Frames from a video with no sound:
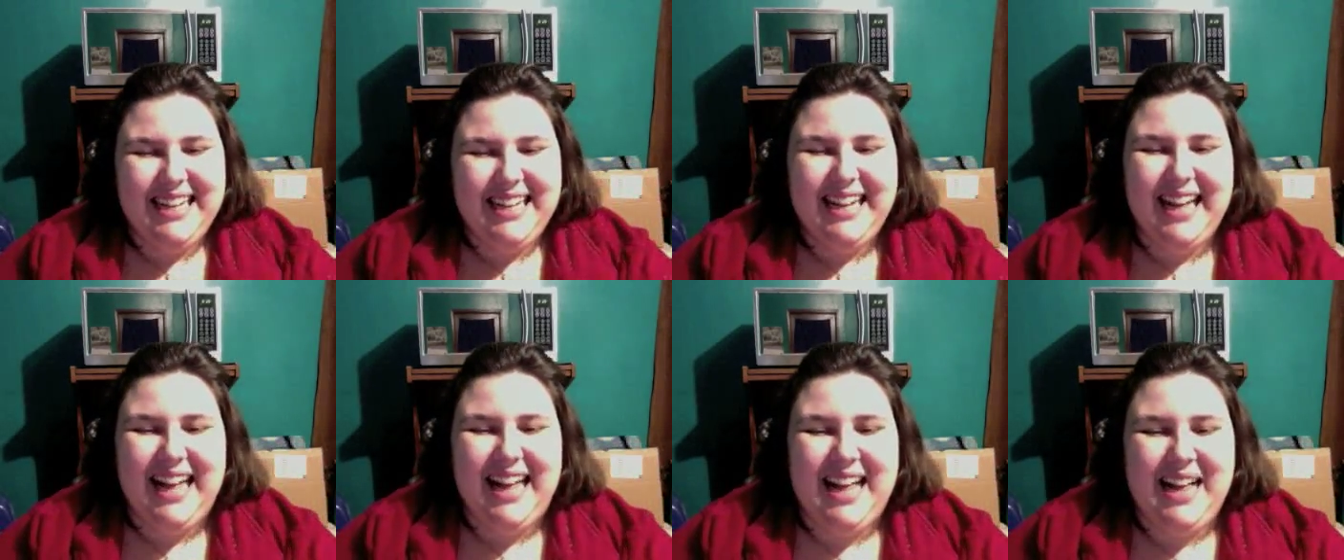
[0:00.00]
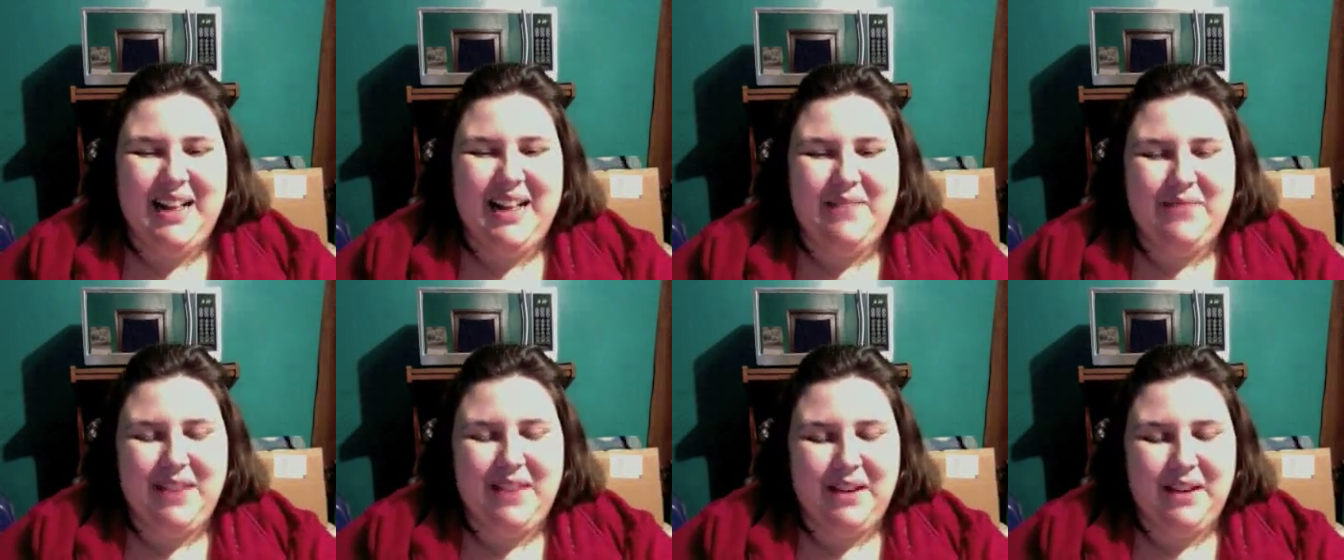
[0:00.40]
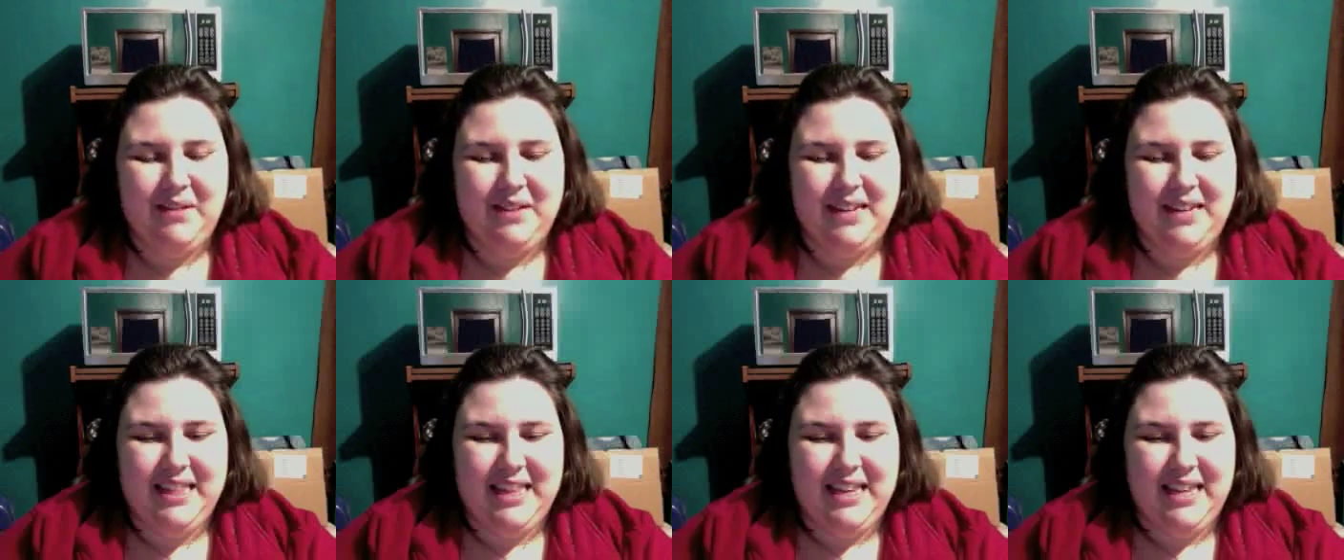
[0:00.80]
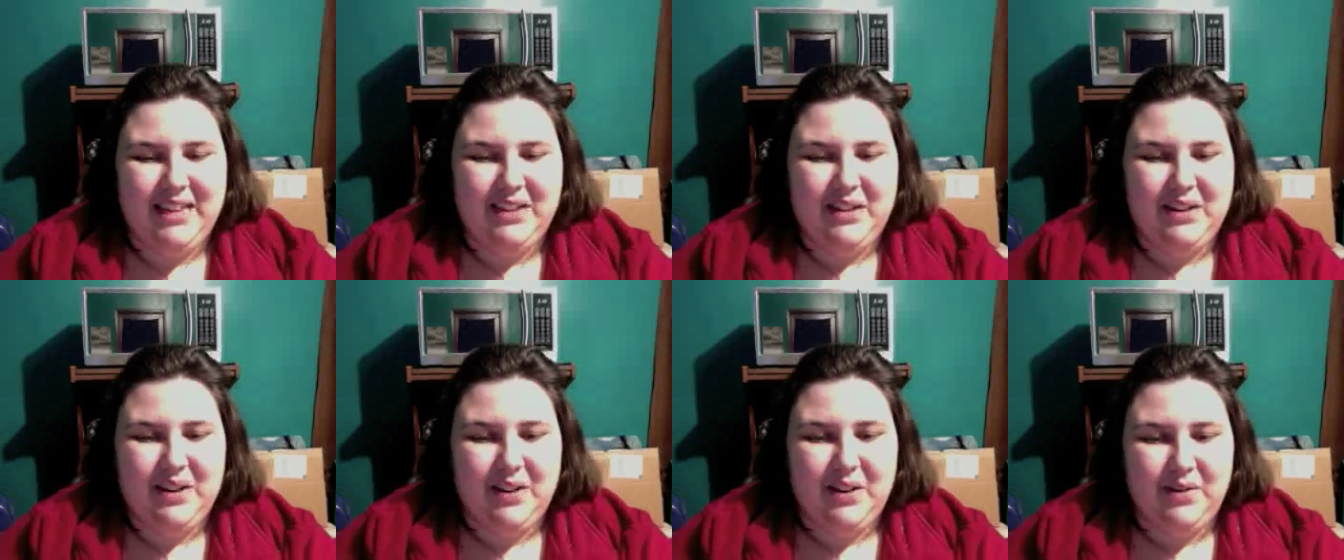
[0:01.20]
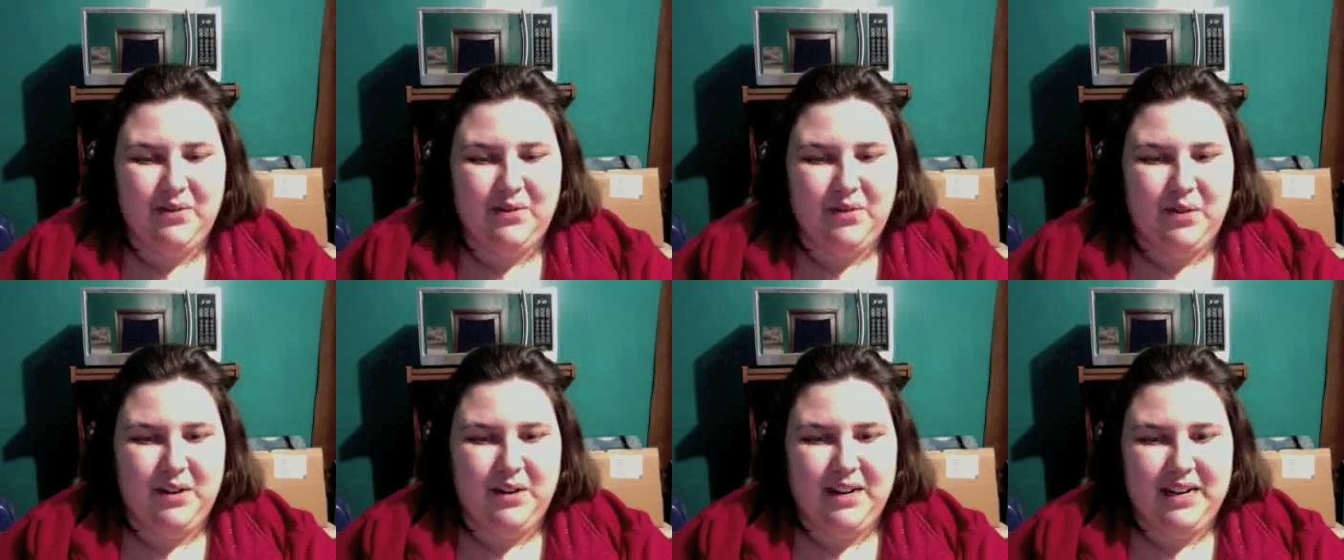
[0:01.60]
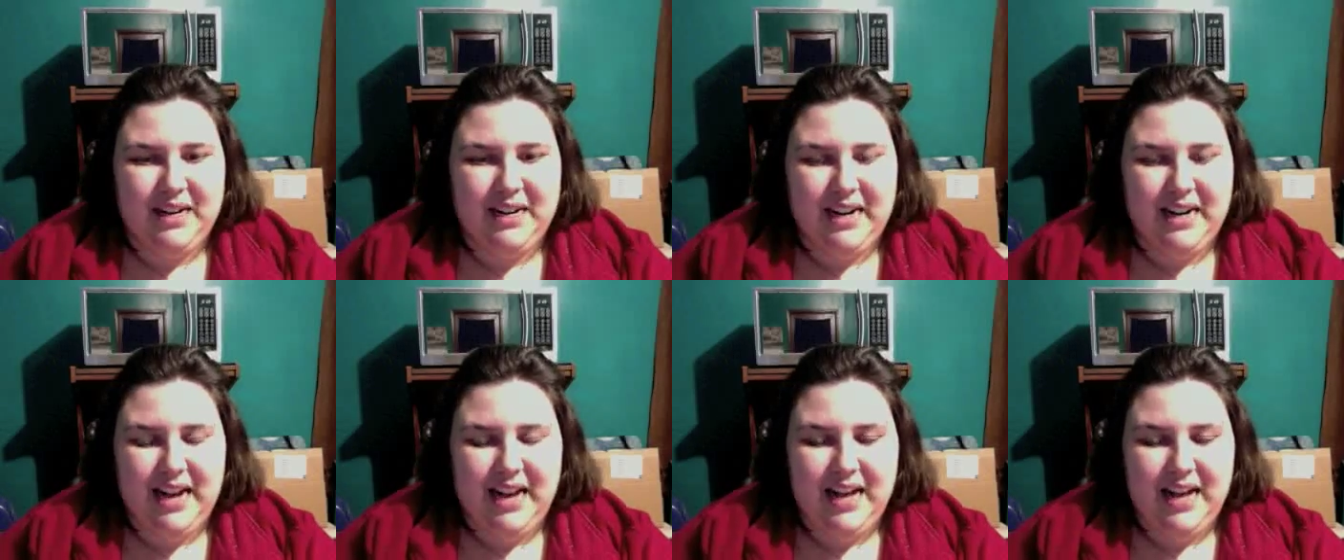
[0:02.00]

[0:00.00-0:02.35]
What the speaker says: I want to thank Laura for